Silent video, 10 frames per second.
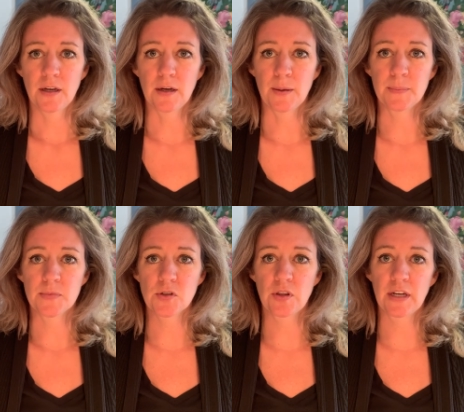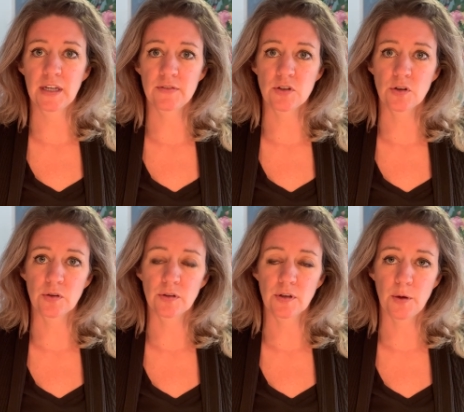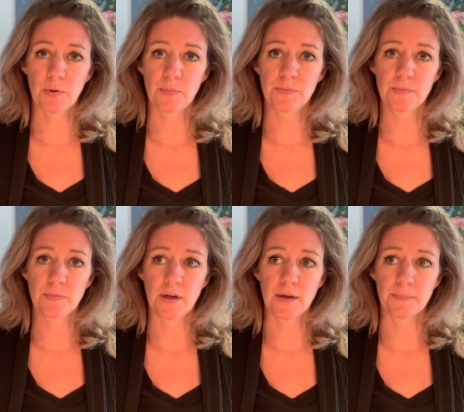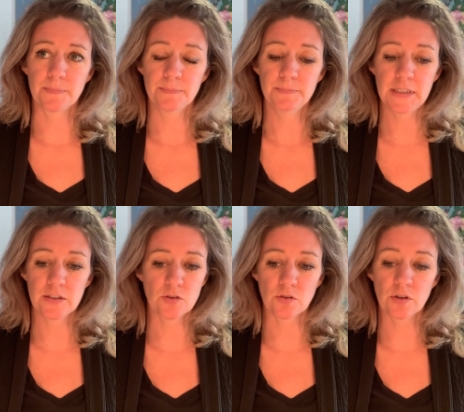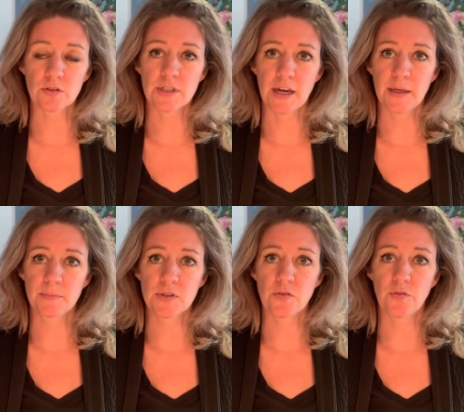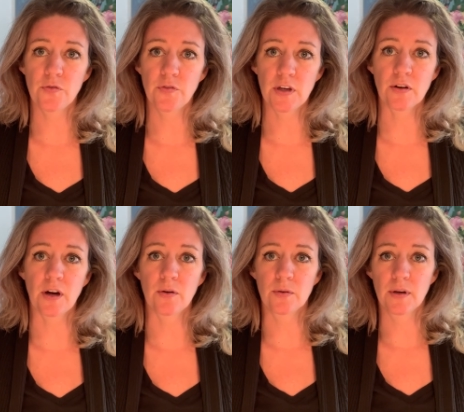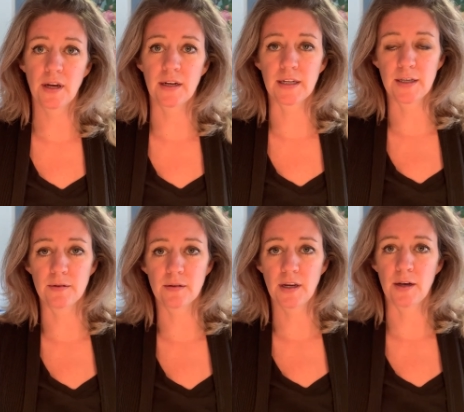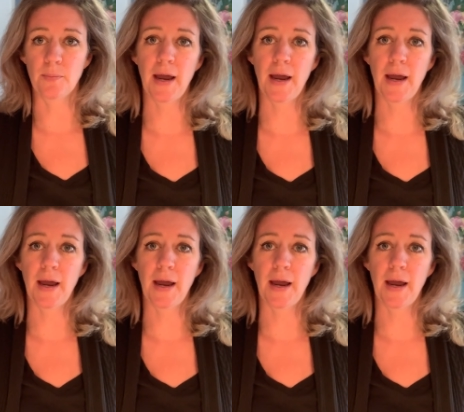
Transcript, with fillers: um, so that it gives you a couple um, minutes or a little time to figure out how to get kind of